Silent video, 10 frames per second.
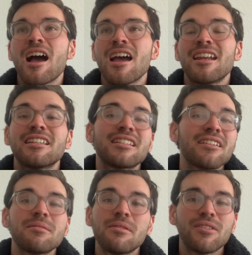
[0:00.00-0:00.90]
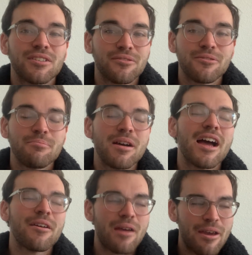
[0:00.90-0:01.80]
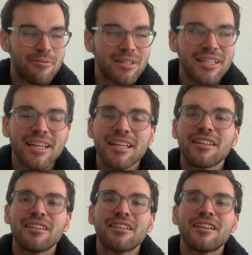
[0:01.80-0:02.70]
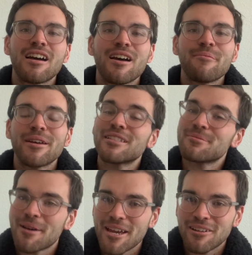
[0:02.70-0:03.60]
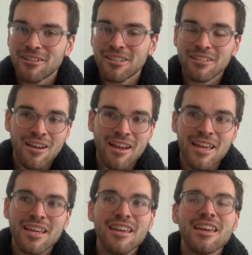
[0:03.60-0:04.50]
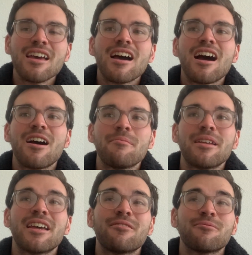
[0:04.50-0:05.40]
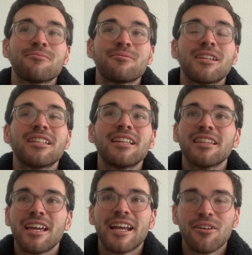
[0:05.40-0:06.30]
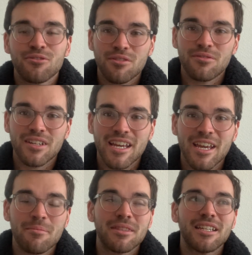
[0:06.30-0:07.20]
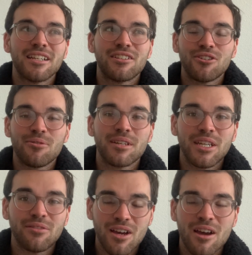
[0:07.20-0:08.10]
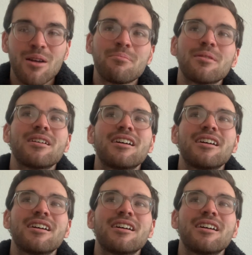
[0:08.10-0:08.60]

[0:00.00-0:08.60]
And it doesn't have to be physical, but I really like my smile a lot. And I really like how driven I am and that I don't give up.